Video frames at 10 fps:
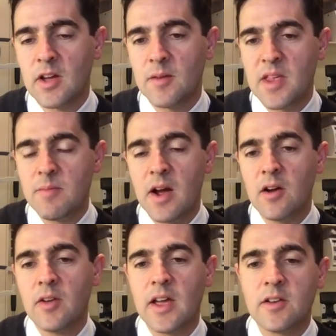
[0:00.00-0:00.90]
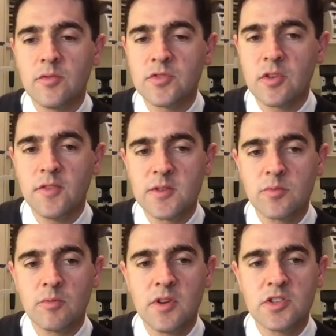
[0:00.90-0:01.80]
email and also
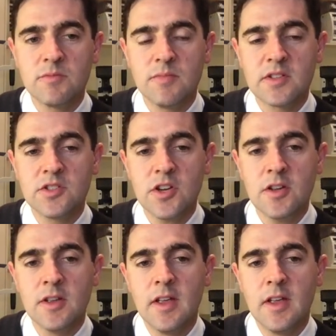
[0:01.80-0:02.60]
Facebook Messenger.